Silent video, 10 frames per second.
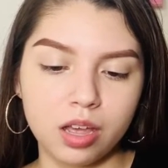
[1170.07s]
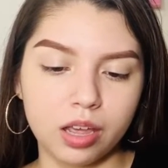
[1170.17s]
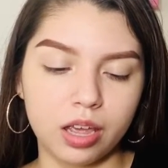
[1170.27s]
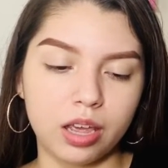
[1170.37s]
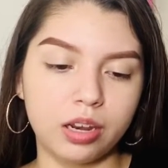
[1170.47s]

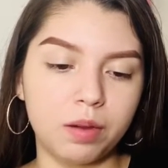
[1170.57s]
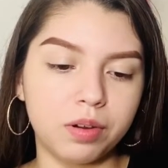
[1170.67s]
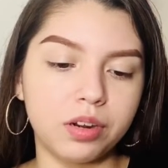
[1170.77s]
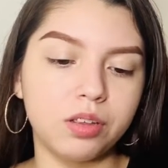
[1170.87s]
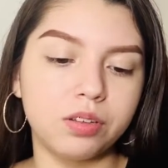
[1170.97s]
Okay, now
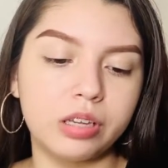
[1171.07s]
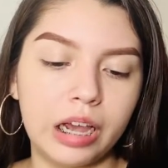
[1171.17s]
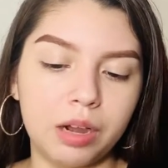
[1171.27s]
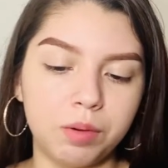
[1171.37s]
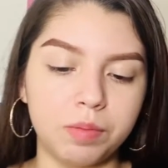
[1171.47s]
we're going to use
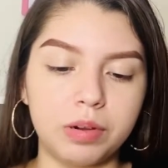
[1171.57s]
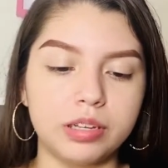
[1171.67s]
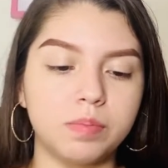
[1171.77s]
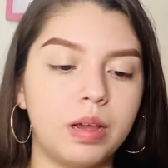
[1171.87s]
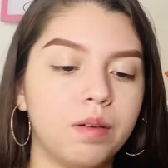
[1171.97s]
our
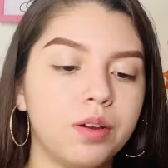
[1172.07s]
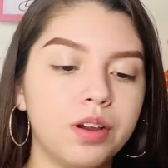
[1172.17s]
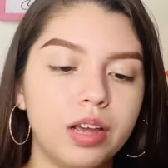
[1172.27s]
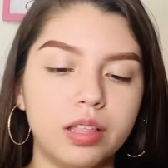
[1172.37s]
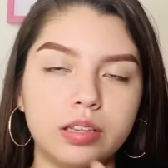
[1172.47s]
pressed powder, and